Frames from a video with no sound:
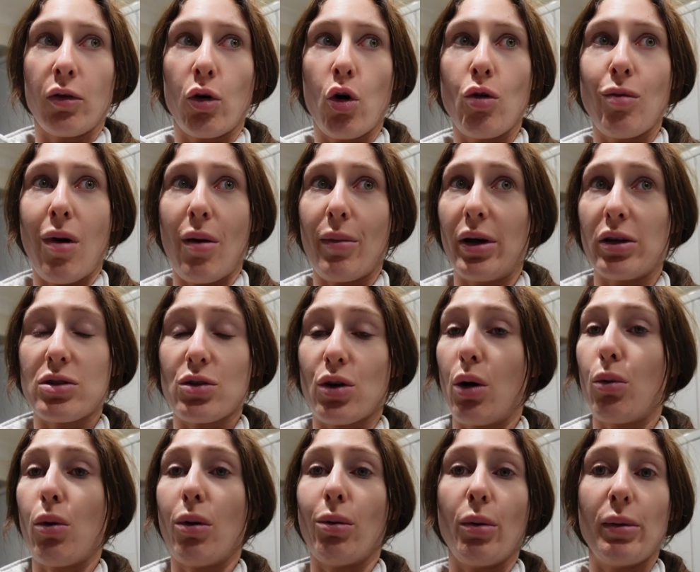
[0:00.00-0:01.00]
I've got all my meals. I've
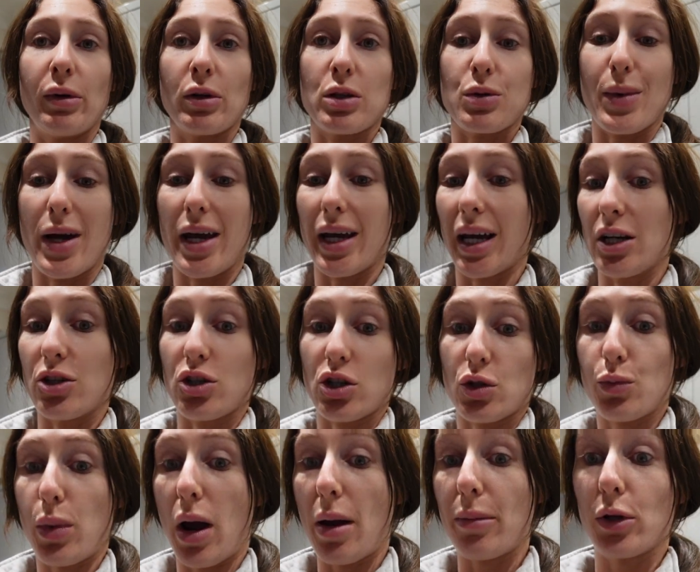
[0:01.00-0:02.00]
got one more meal to make and
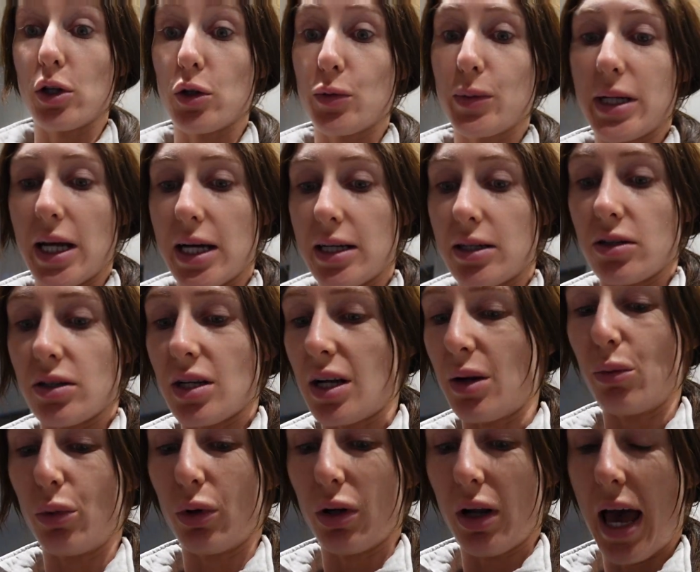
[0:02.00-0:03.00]
just prep those potatoes. I
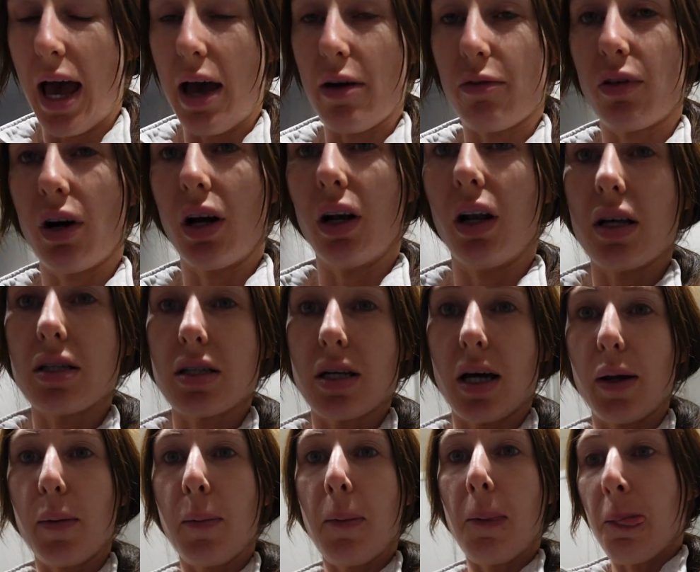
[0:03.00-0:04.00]
didn't want to air fry last
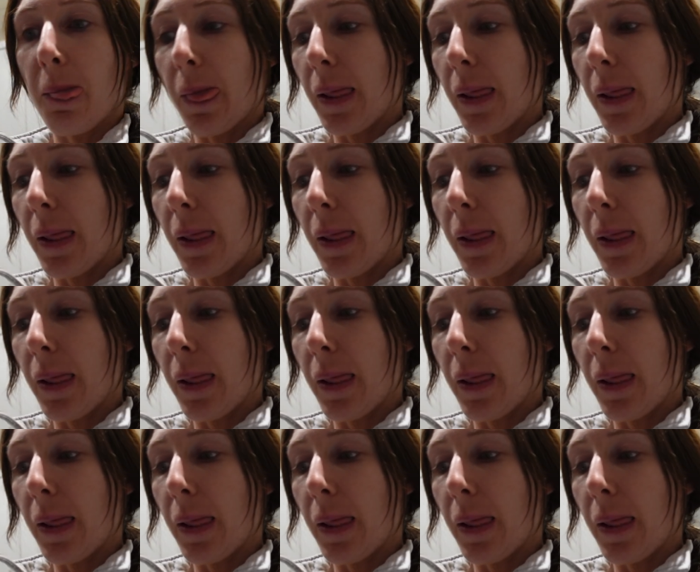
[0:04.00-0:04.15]
night.